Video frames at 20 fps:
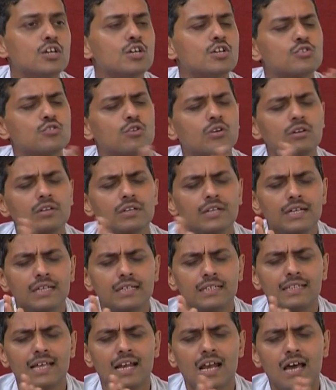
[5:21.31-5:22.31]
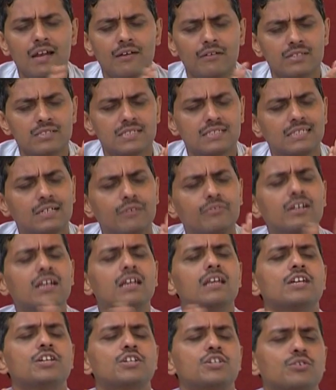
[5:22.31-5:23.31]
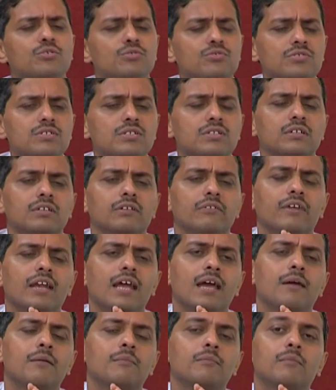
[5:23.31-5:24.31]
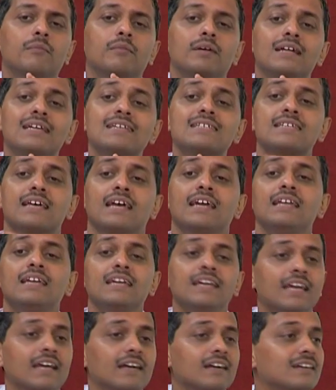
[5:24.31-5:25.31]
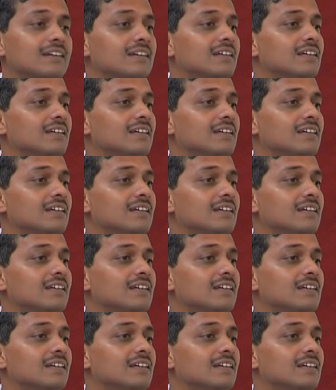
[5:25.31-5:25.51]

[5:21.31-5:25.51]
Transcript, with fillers: So, there are several issues when I am designing a